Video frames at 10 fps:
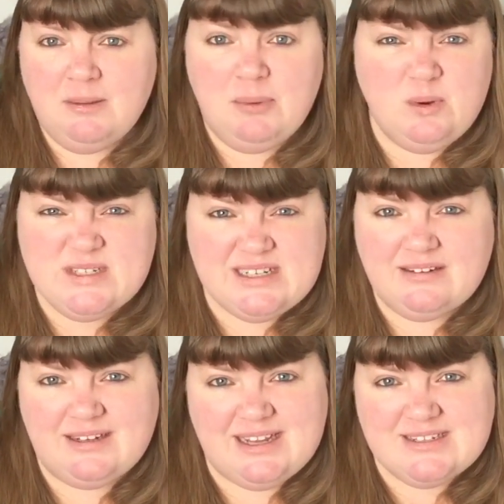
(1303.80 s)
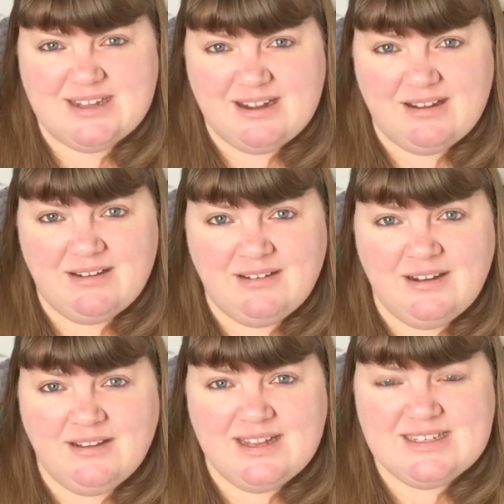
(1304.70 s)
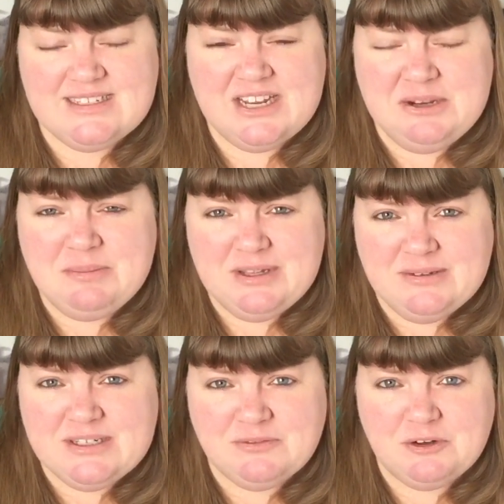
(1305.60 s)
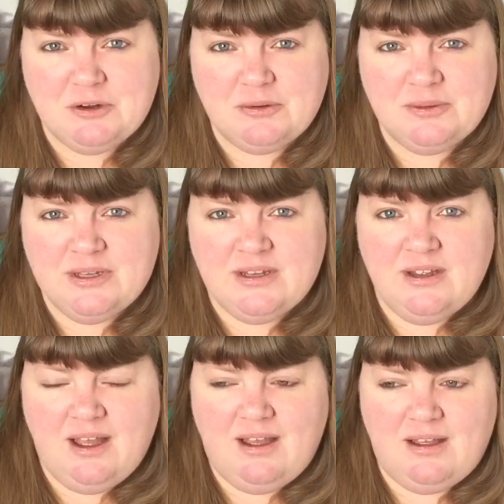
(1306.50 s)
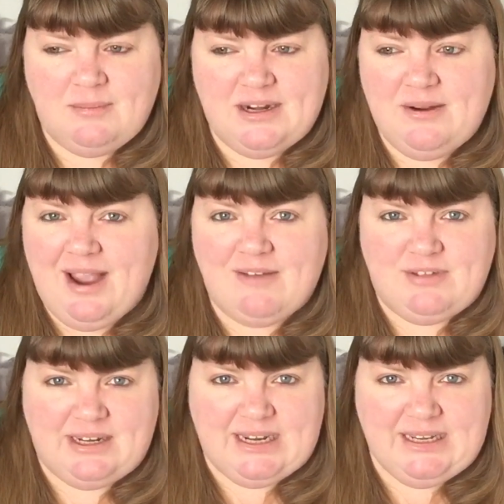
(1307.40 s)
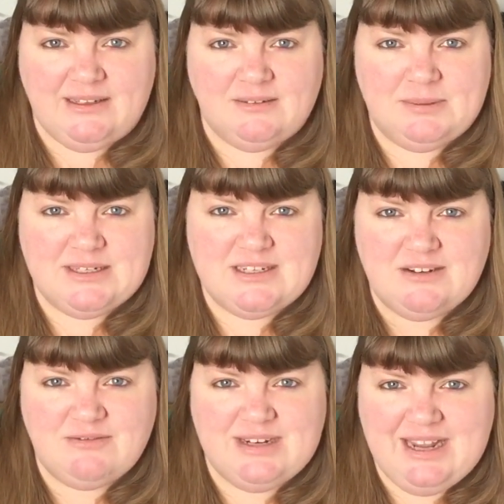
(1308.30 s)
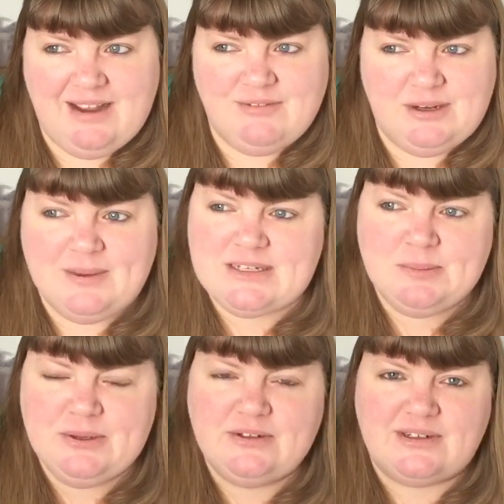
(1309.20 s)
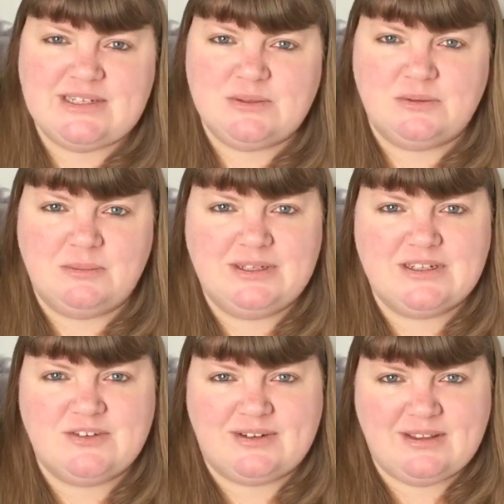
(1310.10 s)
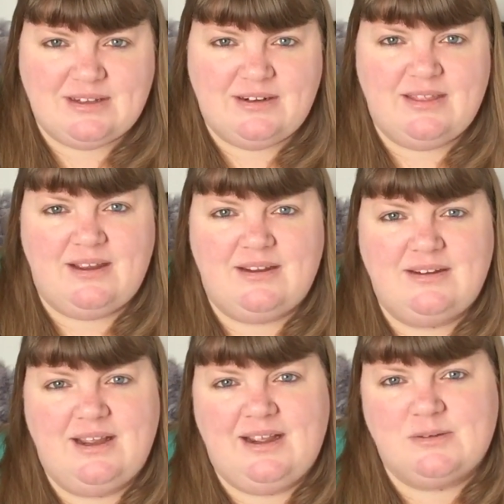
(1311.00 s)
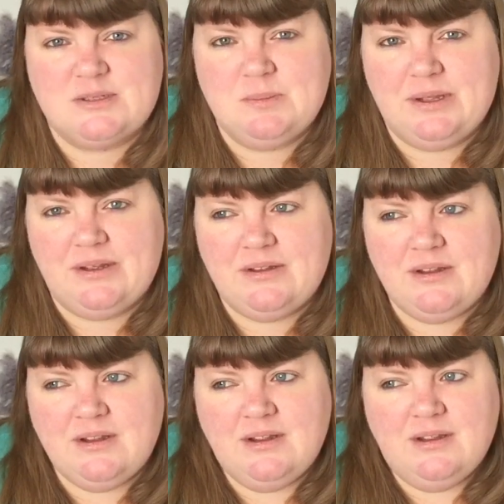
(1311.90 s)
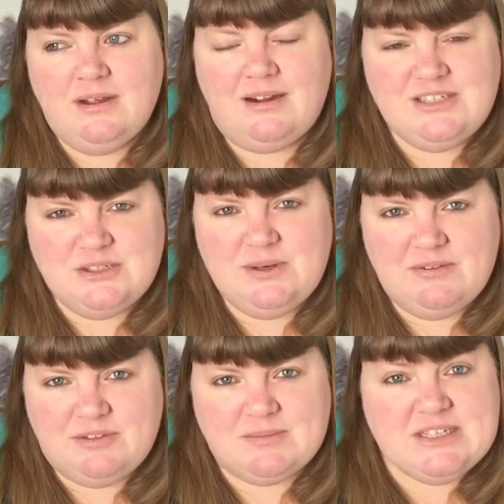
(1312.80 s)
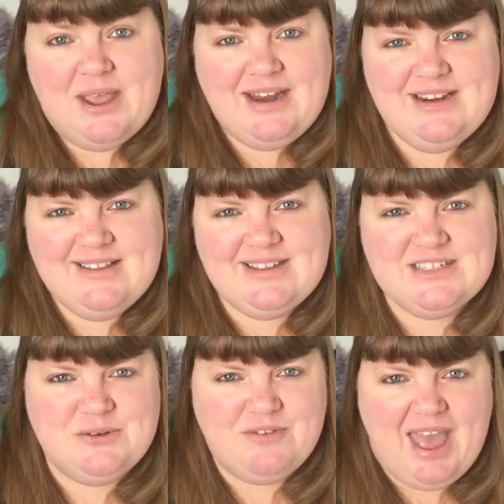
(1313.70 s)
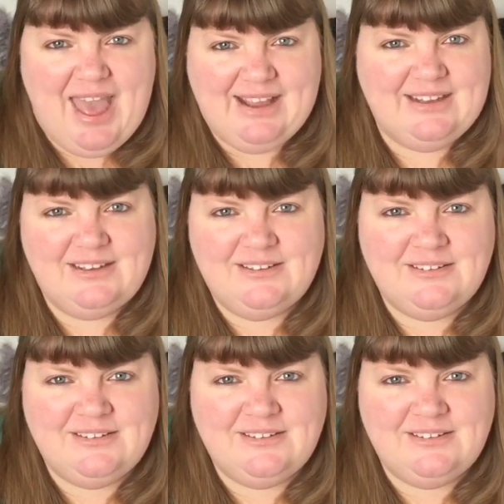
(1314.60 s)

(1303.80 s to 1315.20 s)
porcelain, I guess they are. They're so beautiful. I don't have any because I don't really have anywhere to put nice ornaments or anything like that in the house, but I do love them. So anything sort of egg